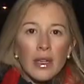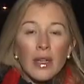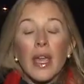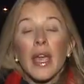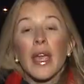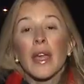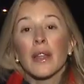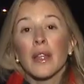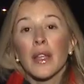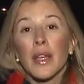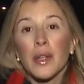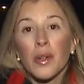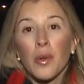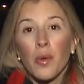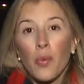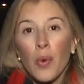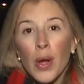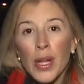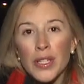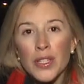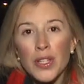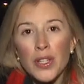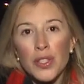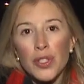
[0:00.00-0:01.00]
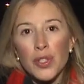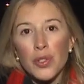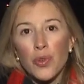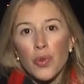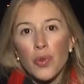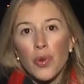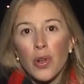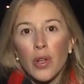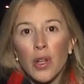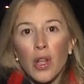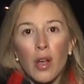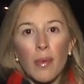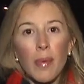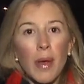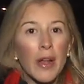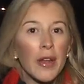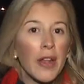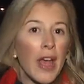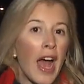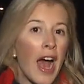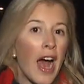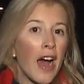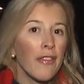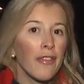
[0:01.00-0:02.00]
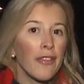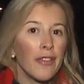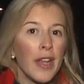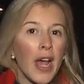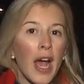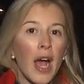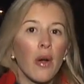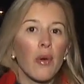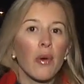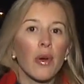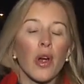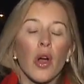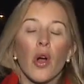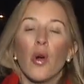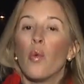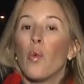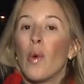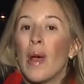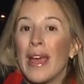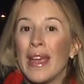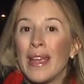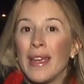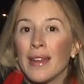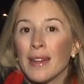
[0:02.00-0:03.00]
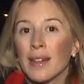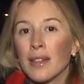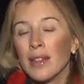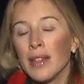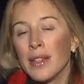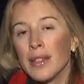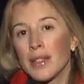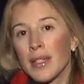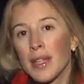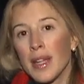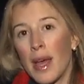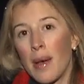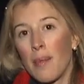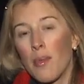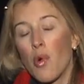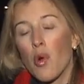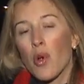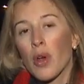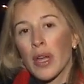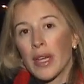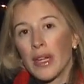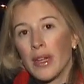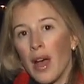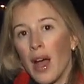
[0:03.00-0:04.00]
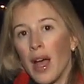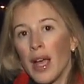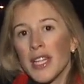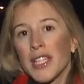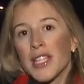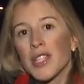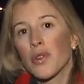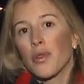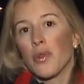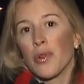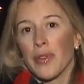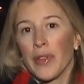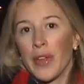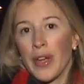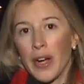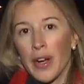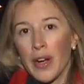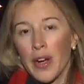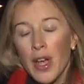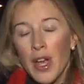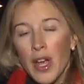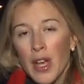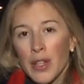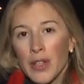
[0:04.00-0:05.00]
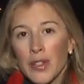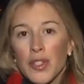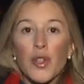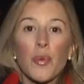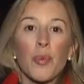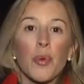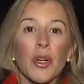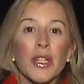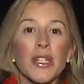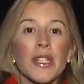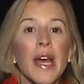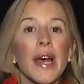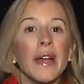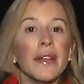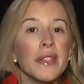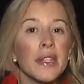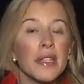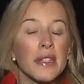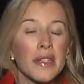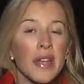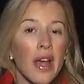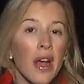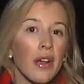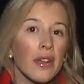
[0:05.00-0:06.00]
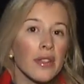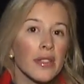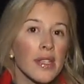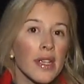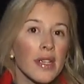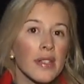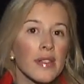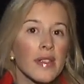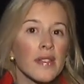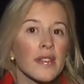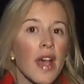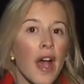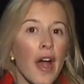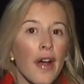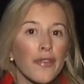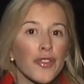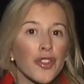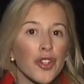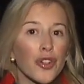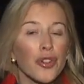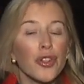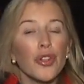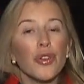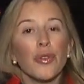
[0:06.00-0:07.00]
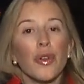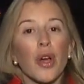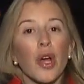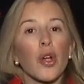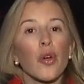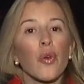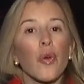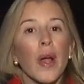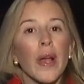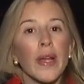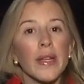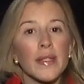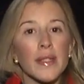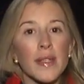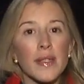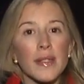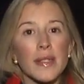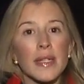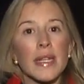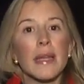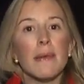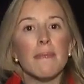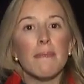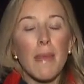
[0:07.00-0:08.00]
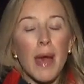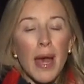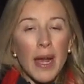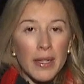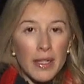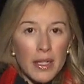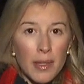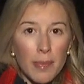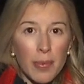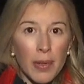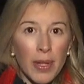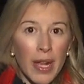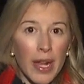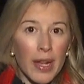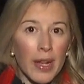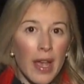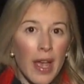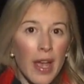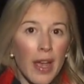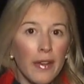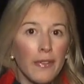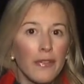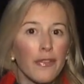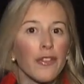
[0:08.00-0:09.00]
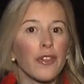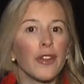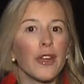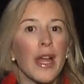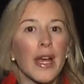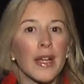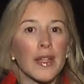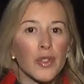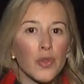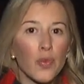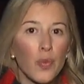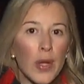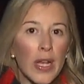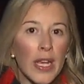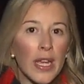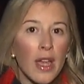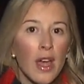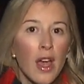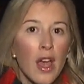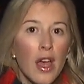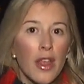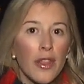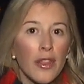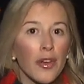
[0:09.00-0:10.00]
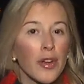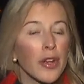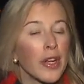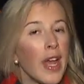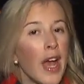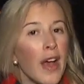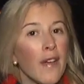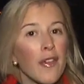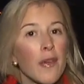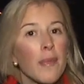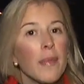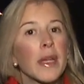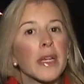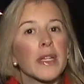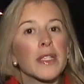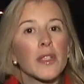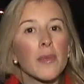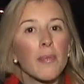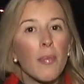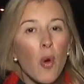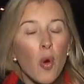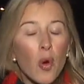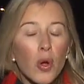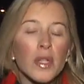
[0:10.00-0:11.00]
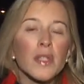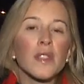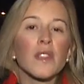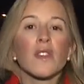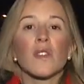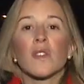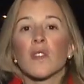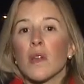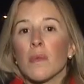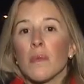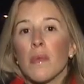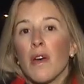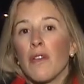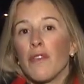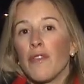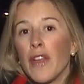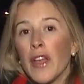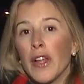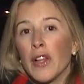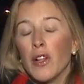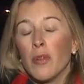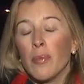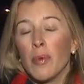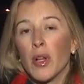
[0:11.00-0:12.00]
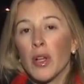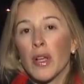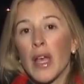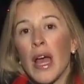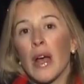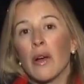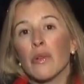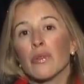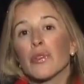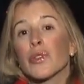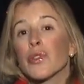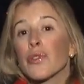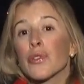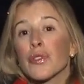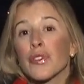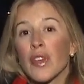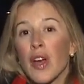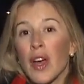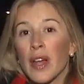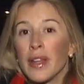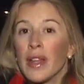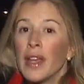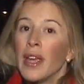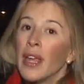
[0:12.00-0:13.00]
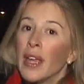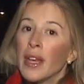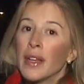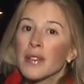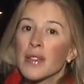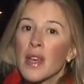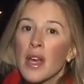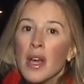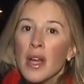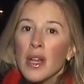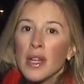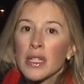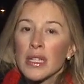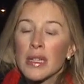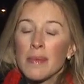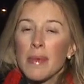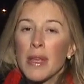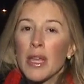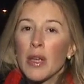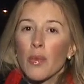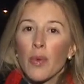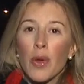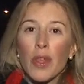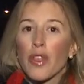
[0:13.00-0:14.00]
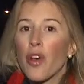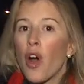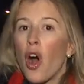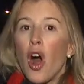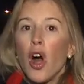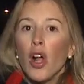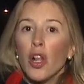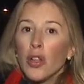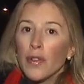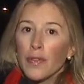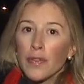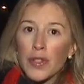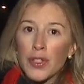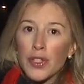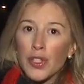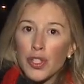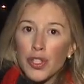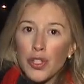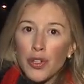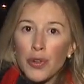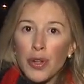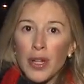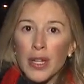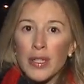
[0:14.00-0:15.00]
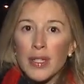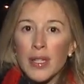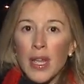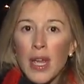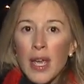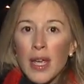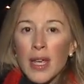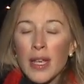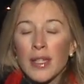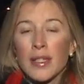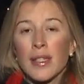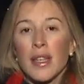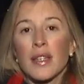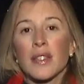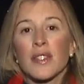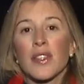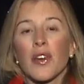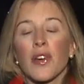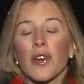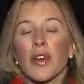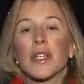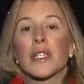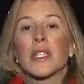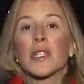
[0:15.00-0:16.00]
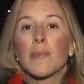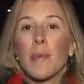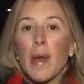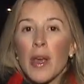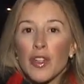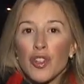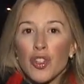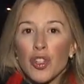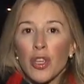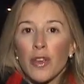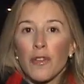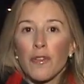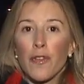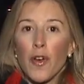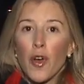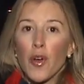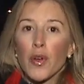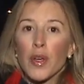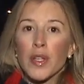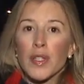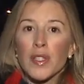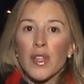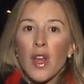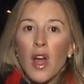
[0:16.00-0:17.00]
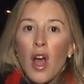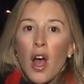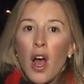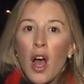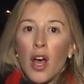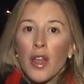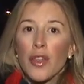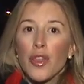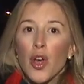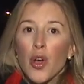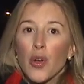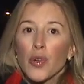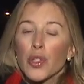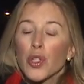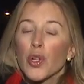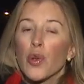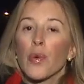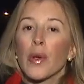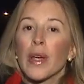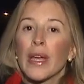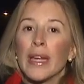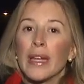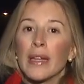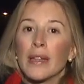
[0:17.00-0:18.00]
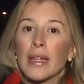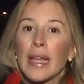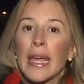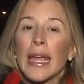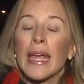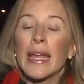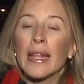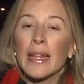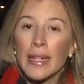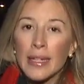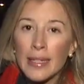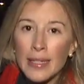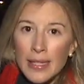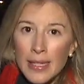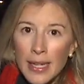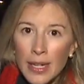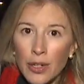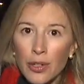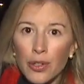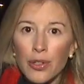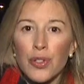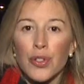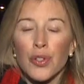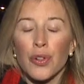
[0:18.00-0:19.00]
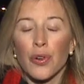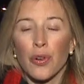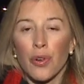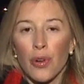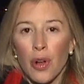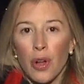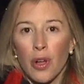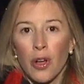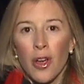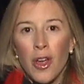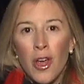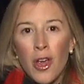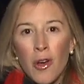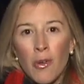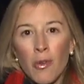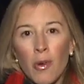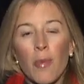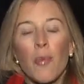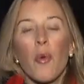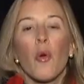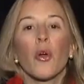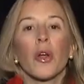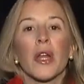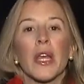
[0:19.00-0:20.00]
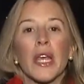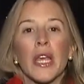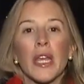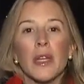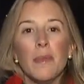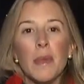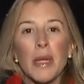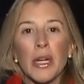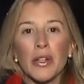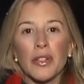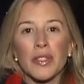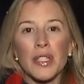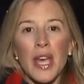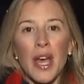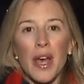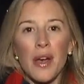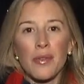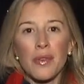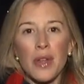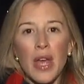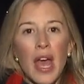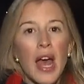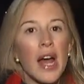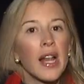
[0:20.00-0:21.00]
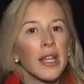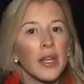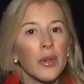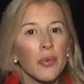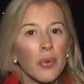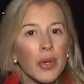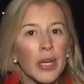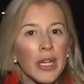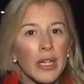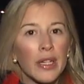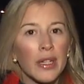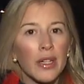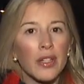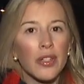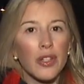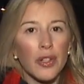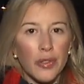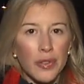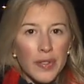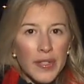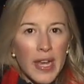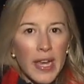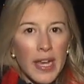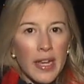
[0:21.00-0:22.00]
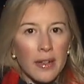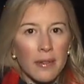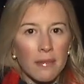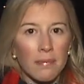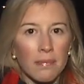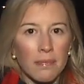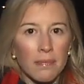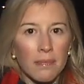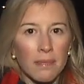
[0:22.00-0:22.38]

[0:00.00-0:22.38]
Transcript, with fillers: Caitlin went to school about half an hour away in Clinton at Morgan High School there. The superintendent tells us this afternoon a crisis team met to plan ahead for next week. They're going to have a big support system available, counselors on hand to meet with all of the students. He says they're especially focused on those who were in Caitlin's inner circle. Reporting in Middletown, Allie Reed, News 8.